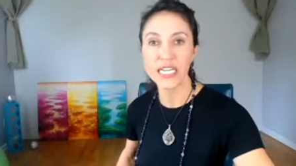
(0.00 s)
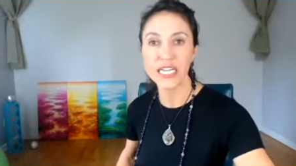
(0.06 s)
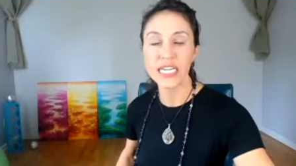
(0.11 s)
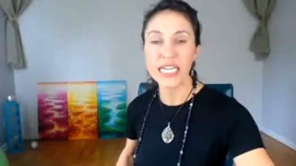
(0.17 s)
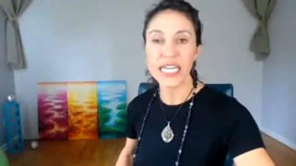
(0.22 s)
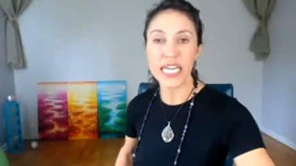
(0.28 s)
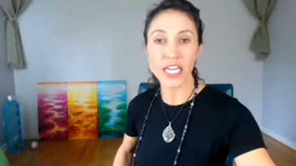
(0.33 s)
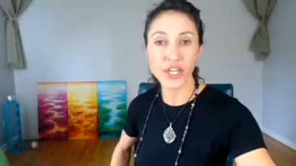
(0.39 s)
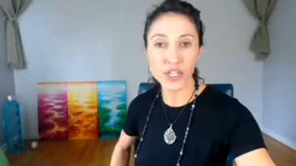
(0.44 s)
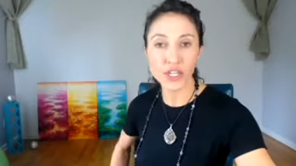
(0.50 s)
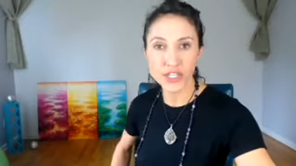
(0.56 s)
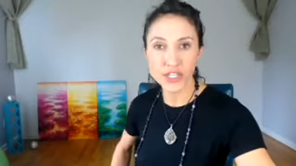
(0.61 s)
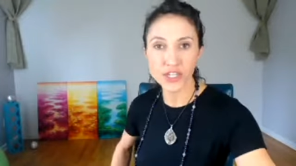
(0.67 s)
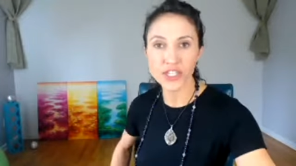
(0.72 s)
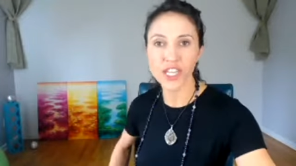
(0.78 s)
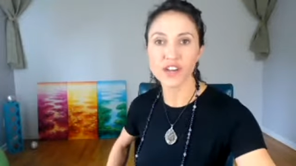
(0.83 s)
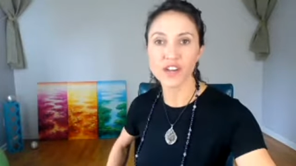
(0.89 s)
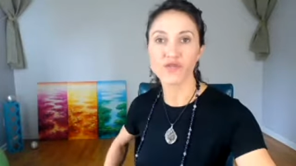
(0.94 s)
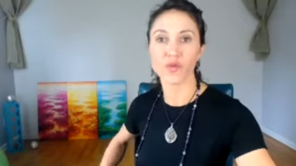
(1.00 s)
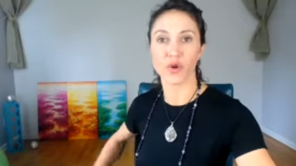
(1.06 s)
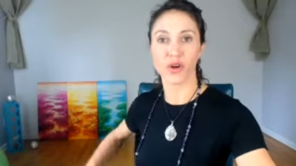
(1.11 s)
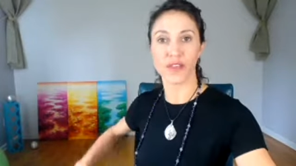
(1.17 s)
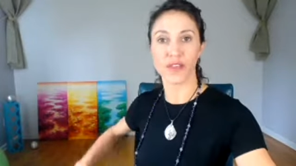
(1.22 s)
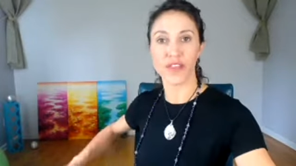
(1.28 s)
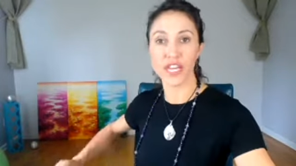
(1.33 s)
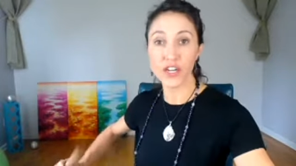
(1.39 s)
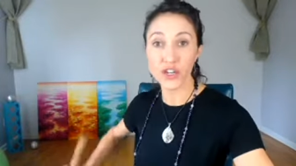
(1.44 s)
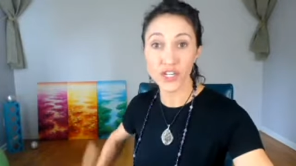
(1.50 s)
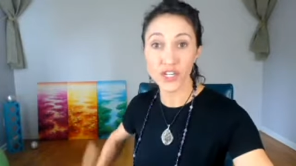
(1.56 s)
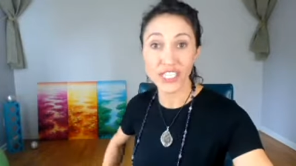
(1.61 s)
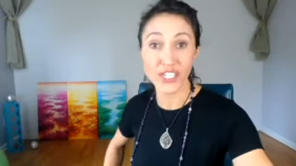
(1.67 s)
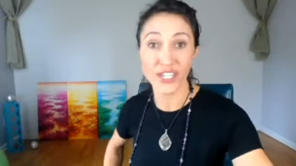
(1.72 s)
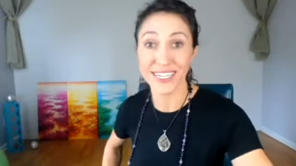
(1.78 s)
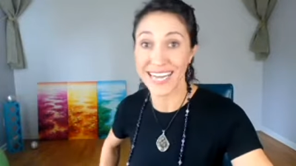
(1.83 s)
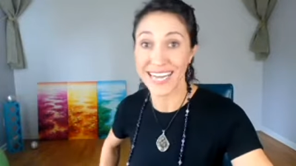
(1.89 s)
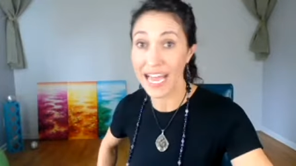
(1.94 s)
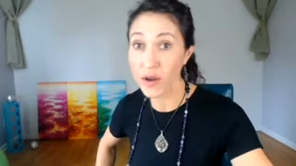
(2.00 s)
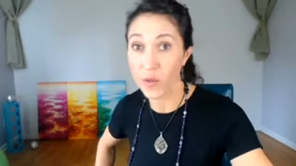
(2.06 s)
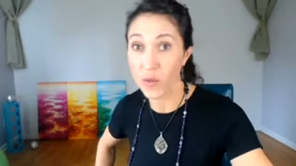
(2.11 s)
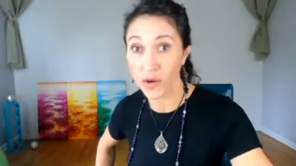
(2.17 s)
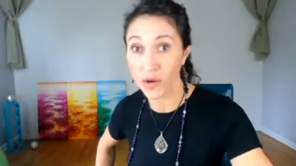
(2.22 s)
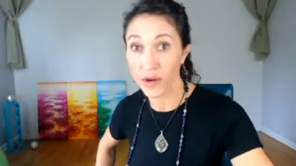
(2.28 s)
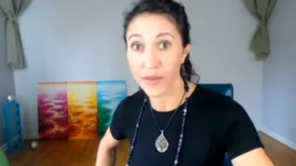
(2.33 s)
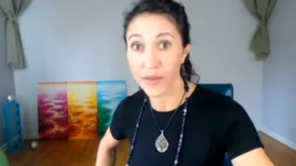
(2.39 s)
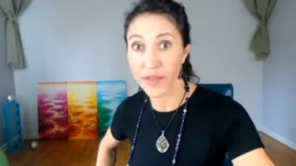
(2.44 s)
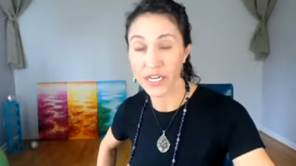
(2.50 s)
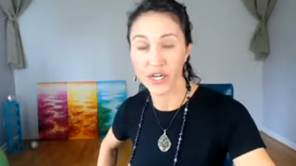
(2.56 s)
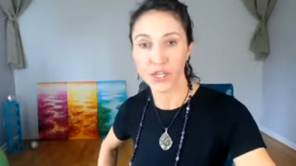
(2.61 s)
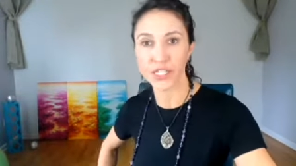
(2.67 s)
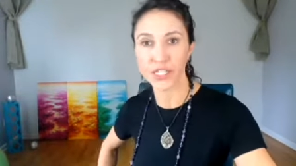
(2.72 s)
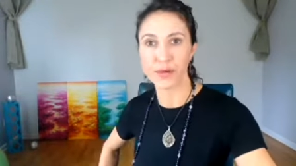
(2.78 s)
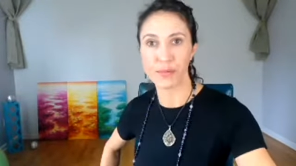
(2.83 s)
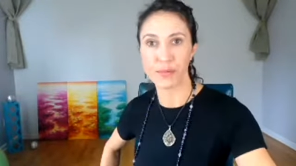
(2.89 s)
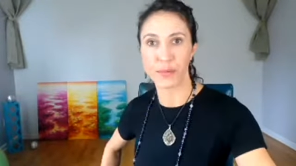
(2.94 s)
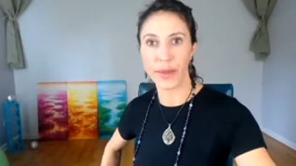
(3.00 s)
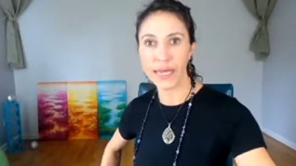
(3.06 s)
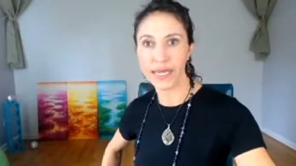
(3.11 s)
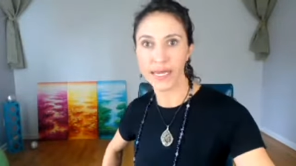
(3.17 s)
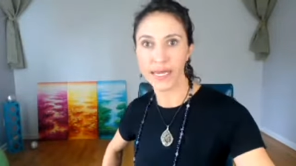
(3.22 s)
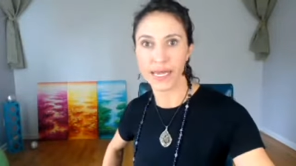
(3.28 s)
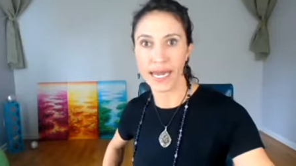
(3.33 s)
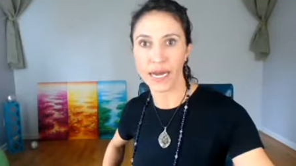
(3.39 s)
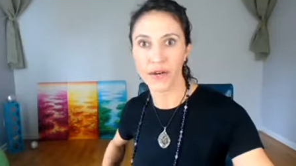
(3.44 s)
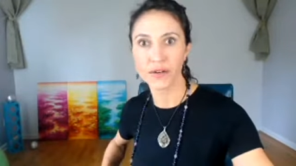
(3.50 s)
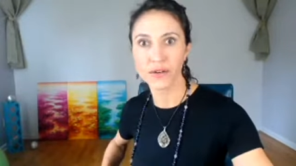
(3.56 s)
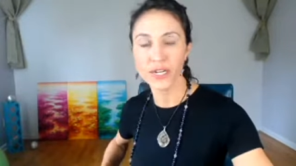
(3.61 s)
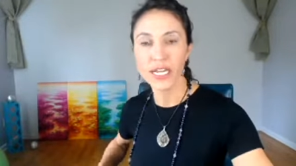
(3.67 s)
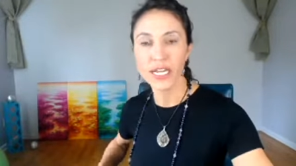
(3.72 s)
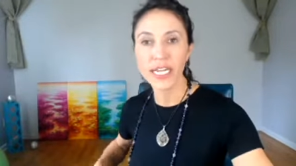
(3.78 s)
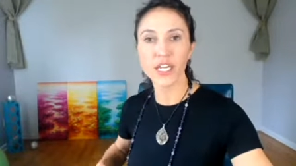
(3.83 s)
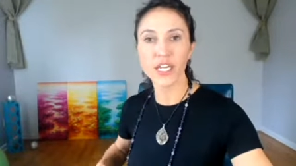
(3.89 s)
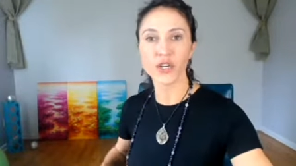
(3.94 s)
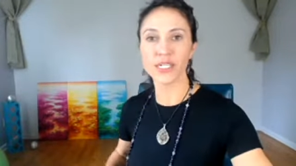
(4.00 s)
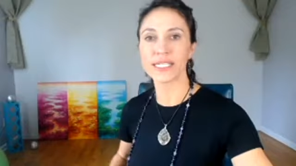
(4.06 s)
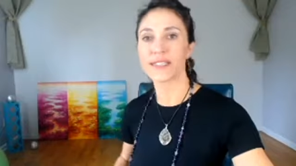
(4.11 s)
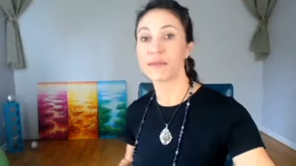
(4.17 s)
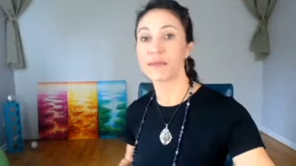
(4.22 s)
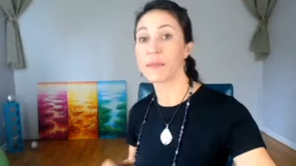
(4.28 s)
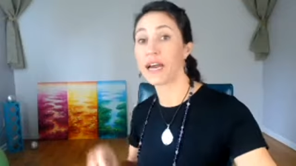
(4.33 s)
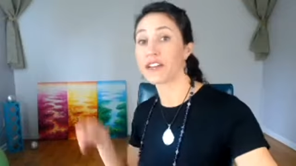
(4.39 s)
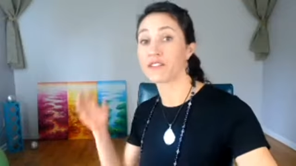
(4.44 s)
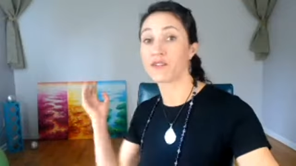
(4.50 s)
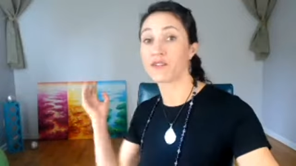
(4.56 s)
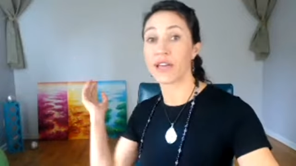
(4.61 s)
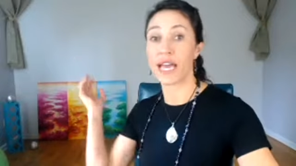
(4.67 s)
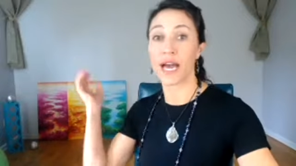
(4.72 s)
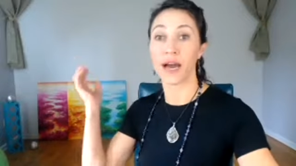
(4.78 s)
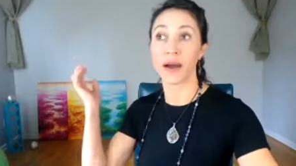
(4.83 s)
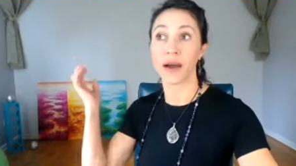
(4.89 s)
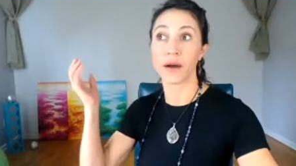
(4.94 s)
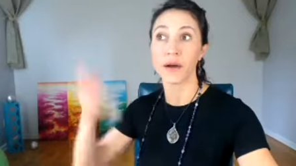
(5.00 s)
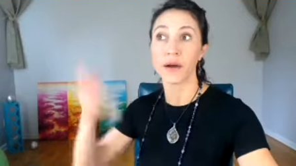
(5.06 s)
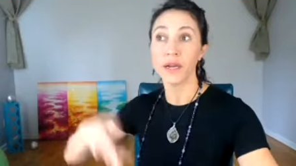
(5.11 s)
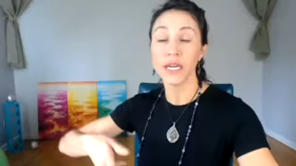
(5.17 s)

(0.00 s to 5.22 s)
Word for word: increase your self-worth increase your net worth increase your bank account increase the amount of uh,